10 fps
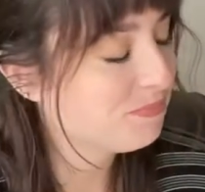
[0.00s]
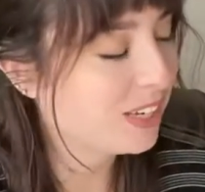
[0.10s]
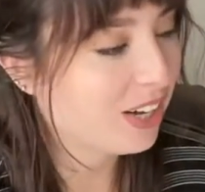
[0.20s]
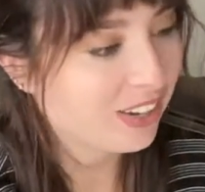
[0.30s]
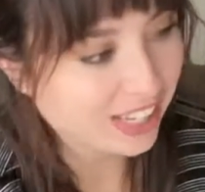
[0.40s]

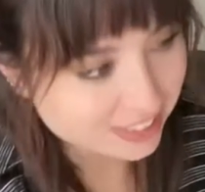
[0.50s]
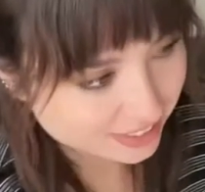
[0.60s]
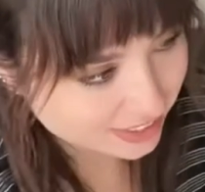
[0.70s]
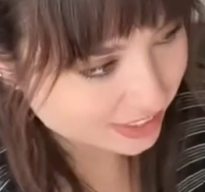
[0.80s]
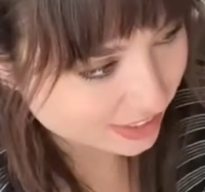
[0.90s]
right,
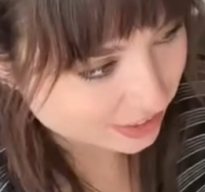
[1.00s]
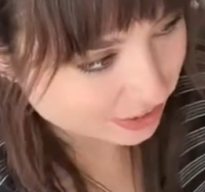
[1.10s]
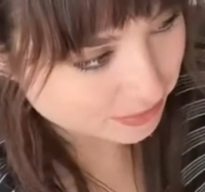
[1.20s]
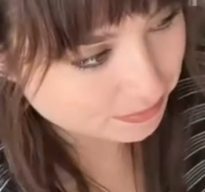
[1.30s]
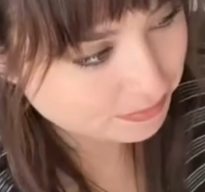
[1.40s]
let's get to
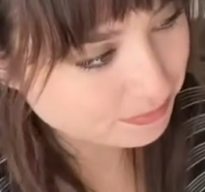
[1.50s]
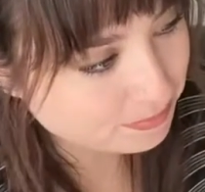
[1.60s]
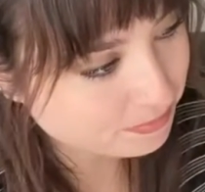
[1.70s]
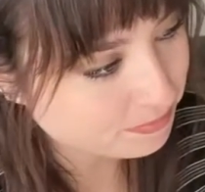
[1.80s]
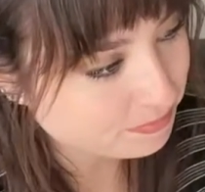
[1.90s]

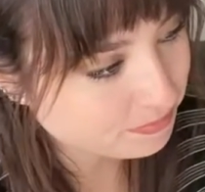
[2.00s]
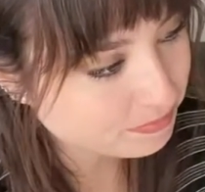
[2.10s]
it.